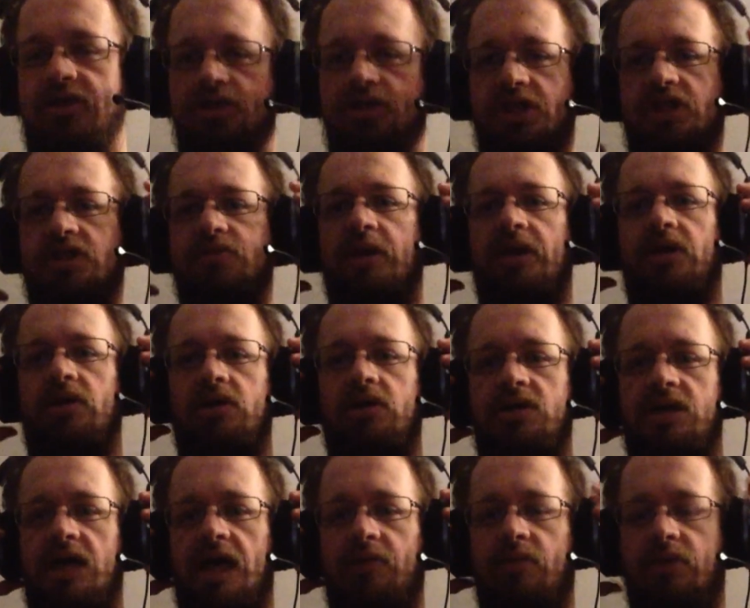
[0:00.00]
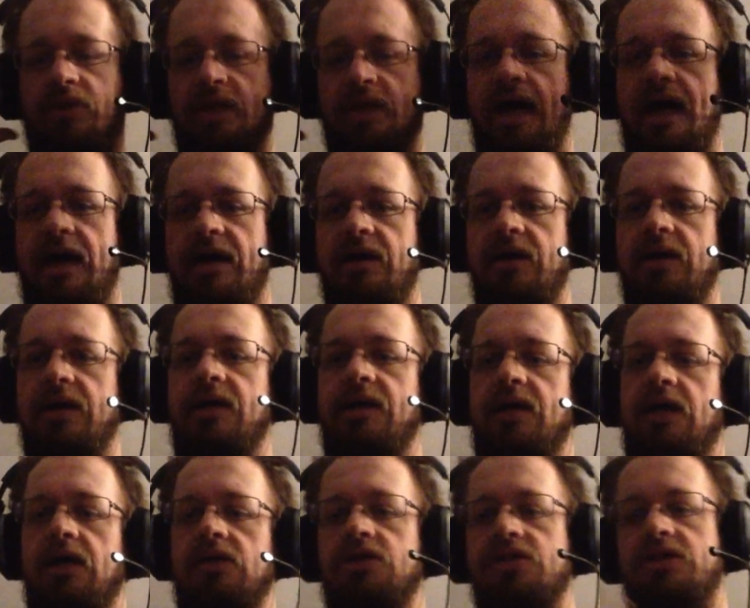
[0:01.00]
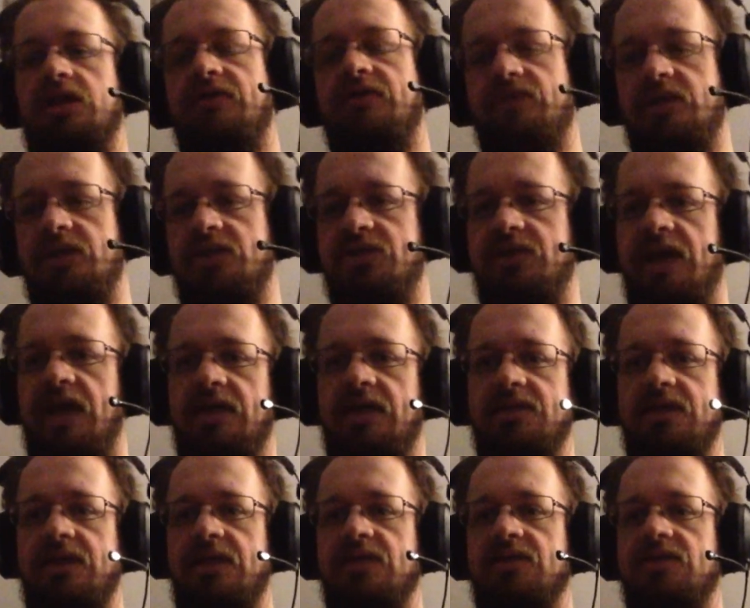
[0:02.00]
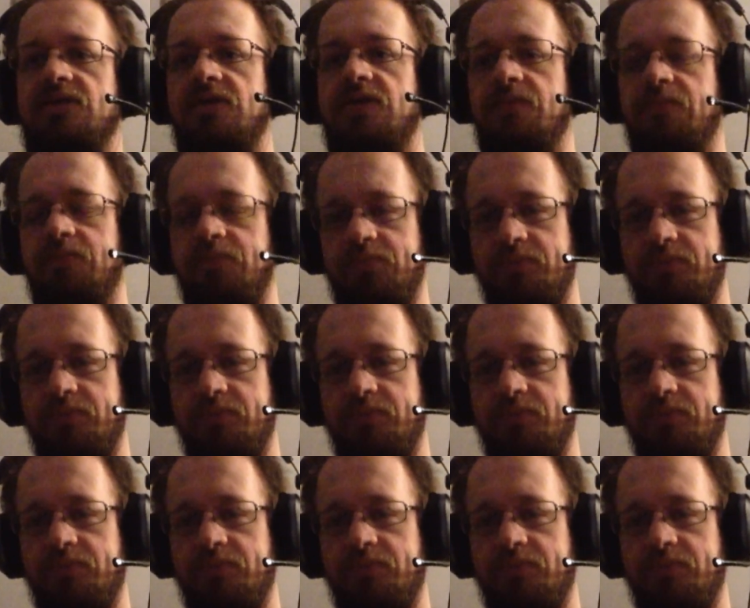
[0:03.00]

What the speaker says: She spent her time with that, and she's given the Skeksis